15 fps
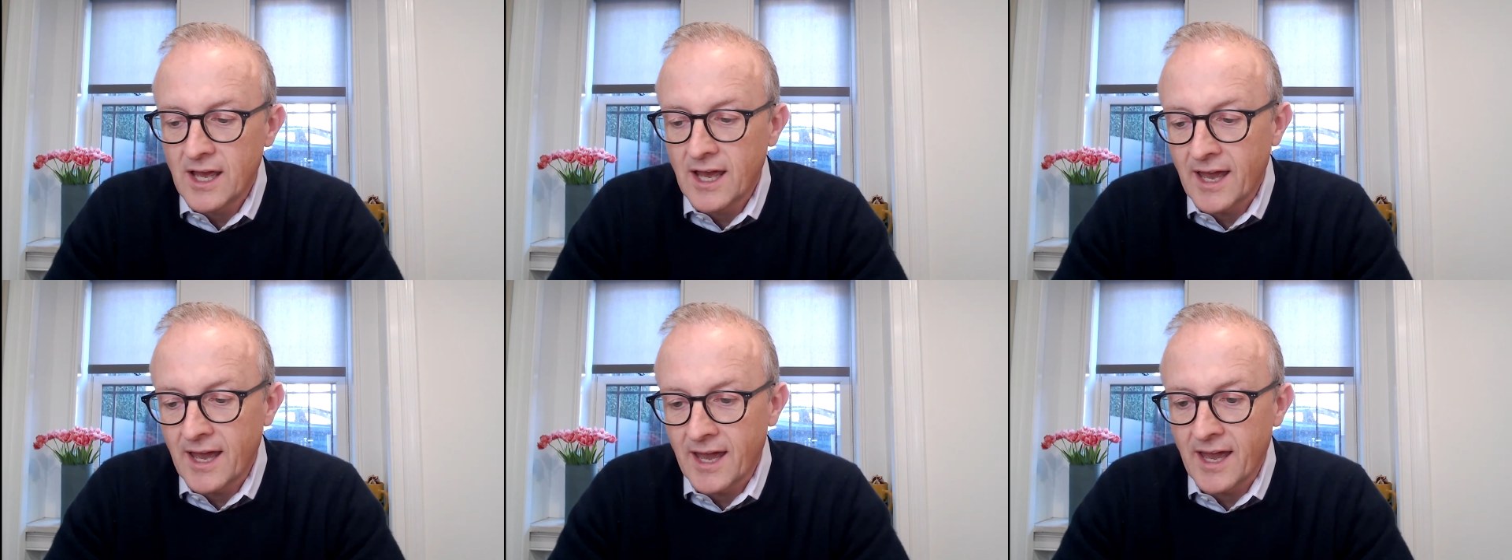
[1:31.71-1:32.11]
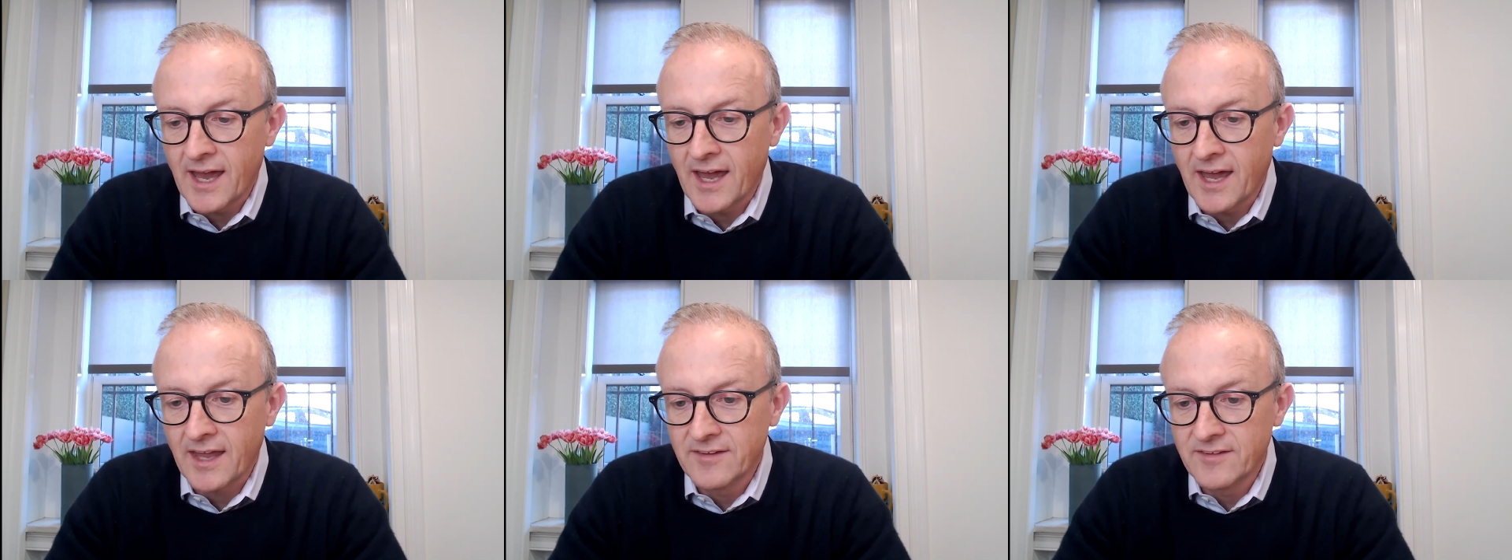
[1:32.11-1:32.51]

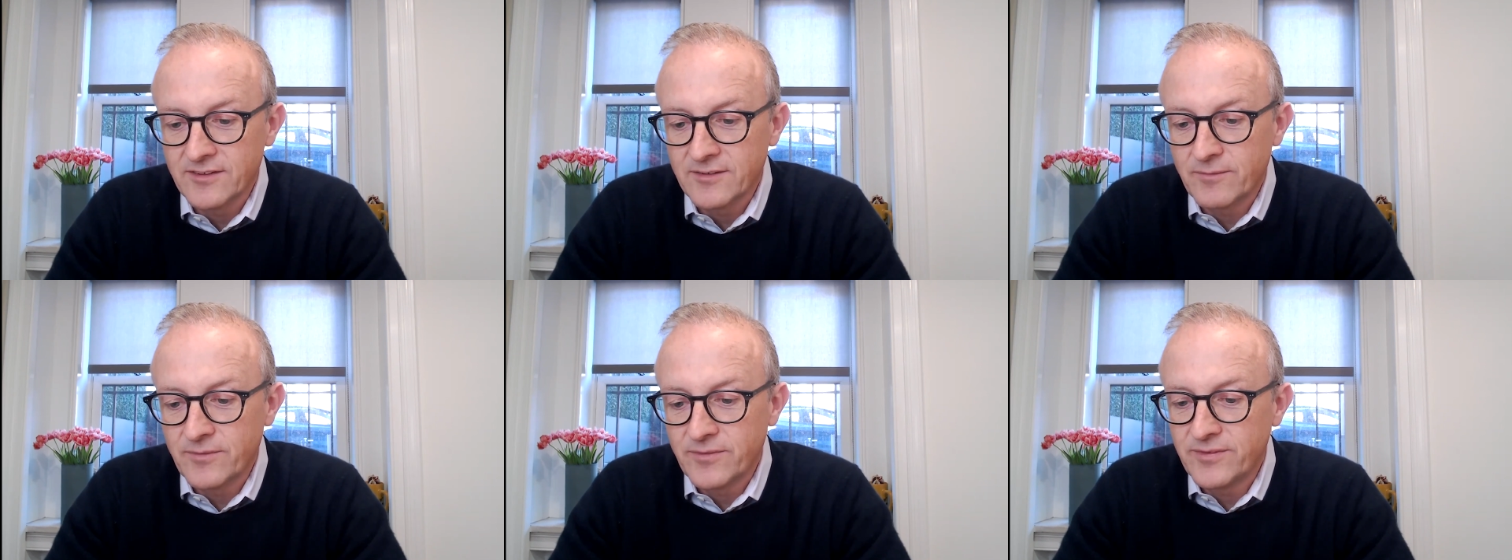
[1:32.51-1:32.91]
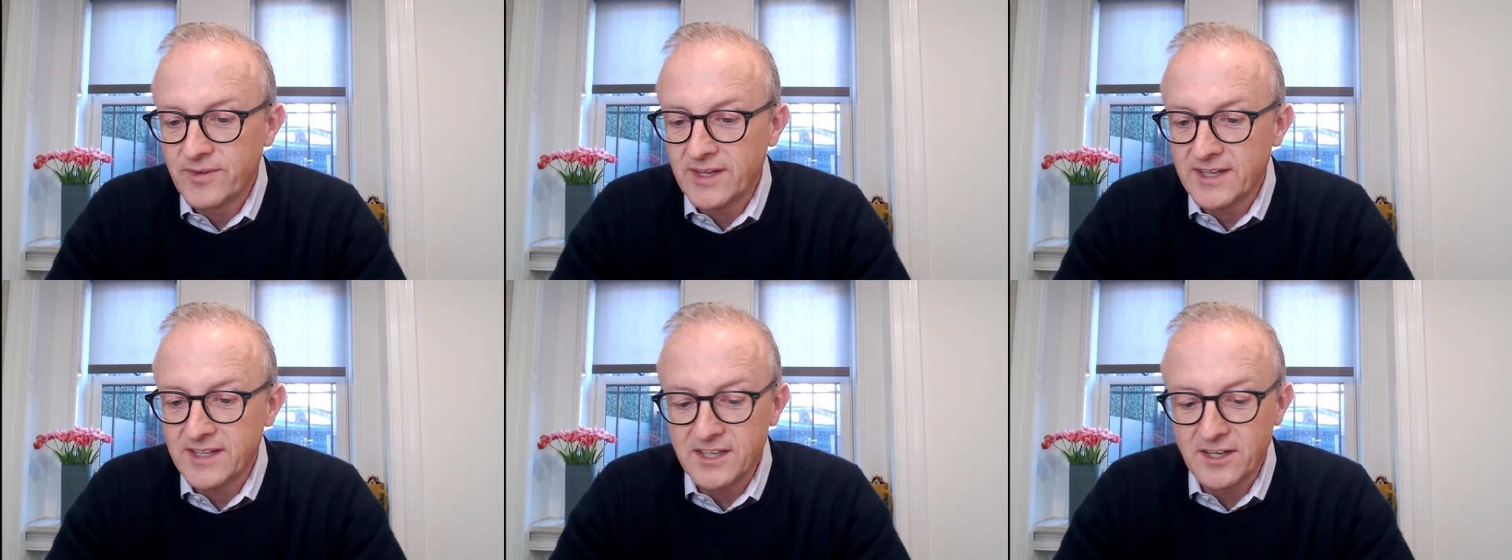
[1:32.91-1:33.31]
And
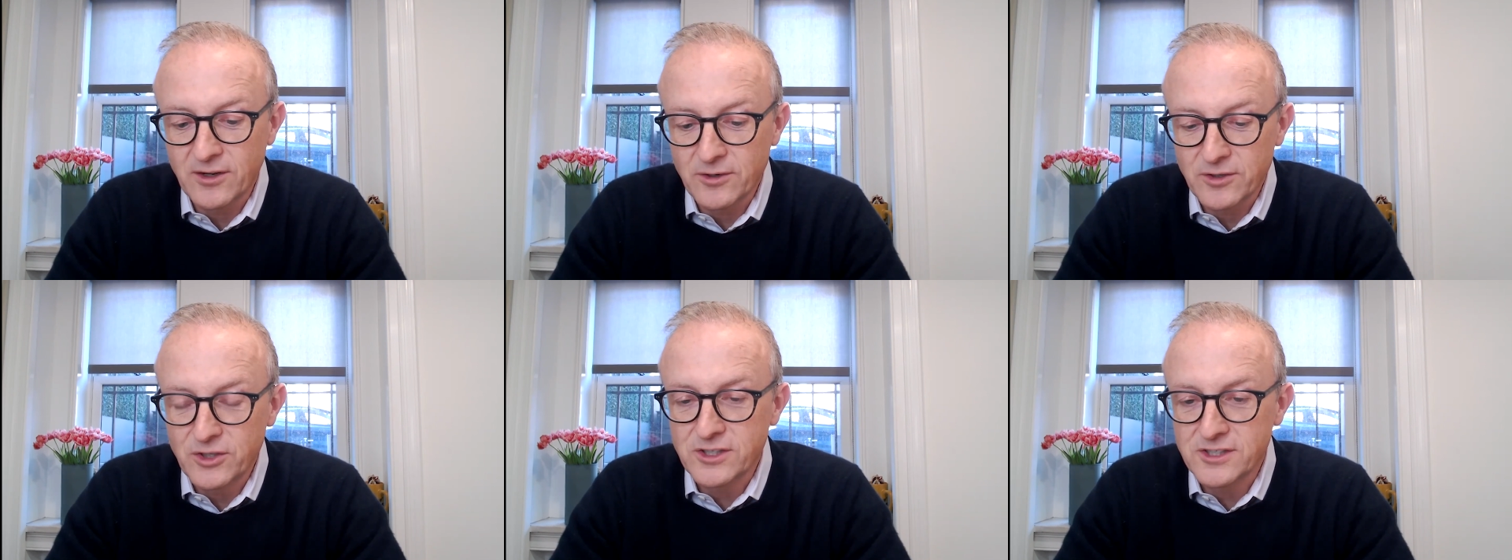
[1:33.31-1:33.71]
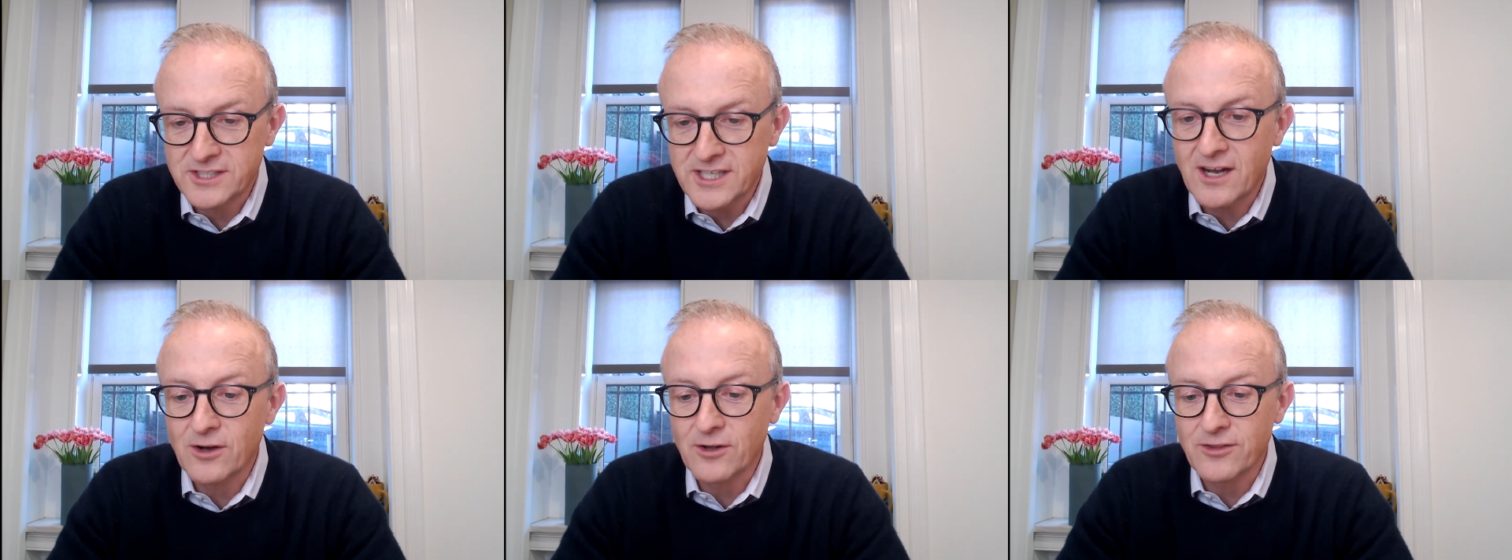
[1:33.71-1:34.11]
you can
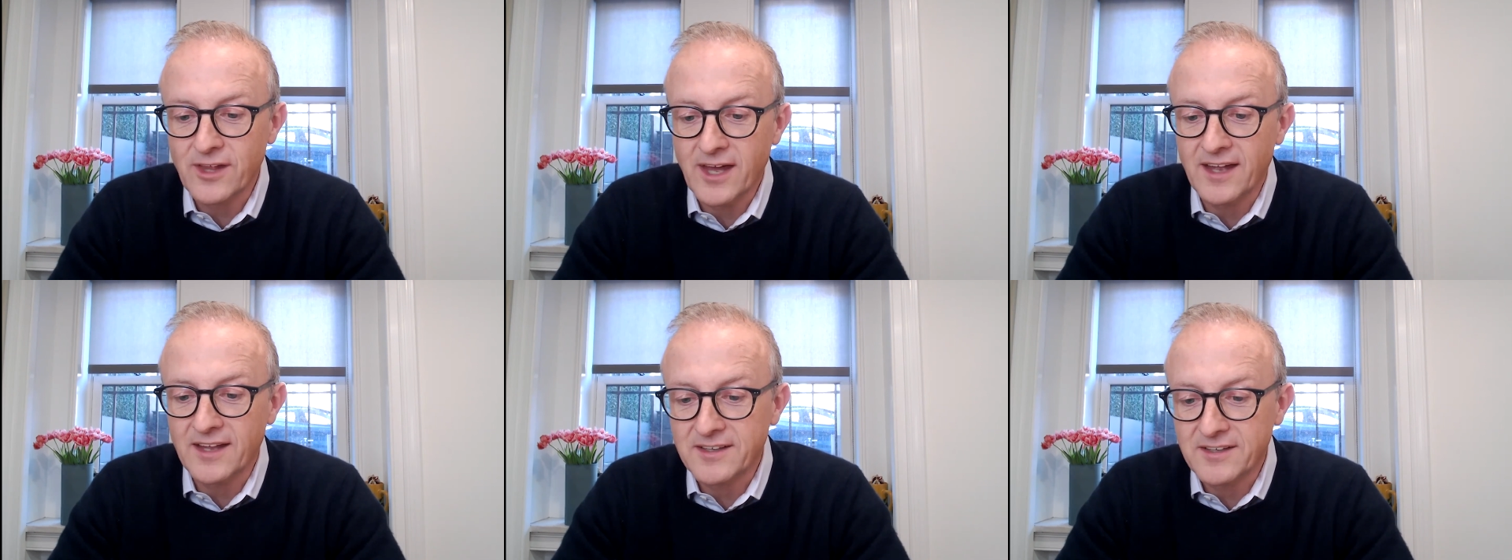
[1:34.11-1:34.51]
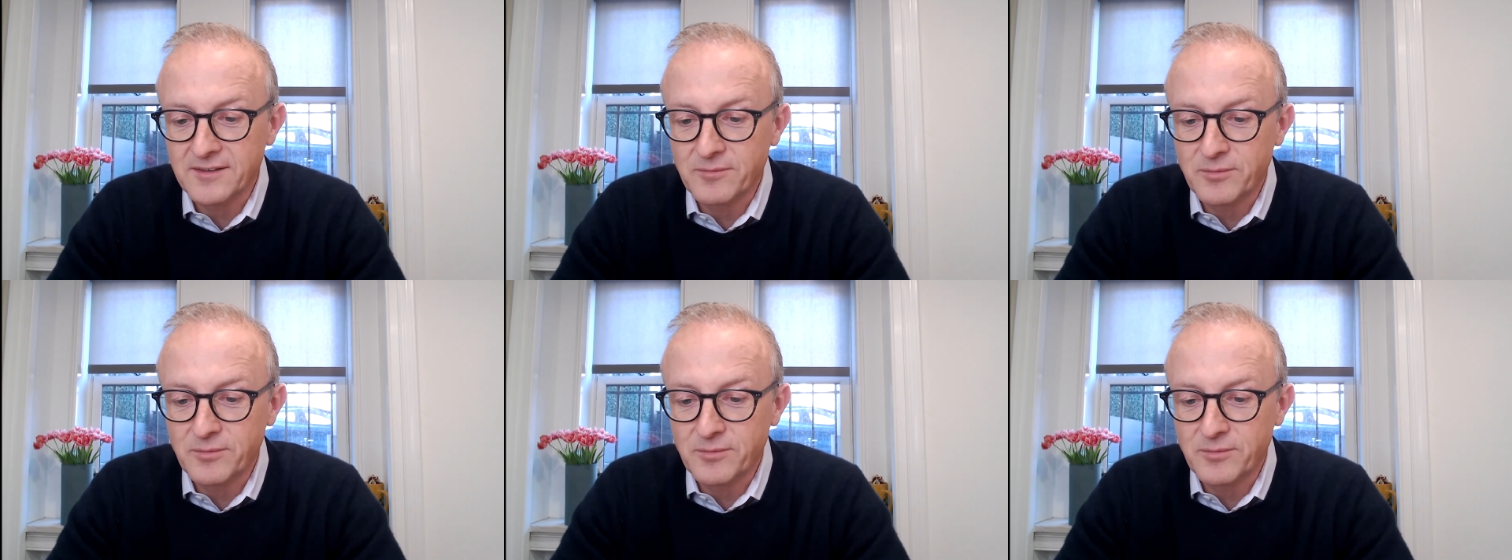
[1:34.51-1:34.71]
tell that,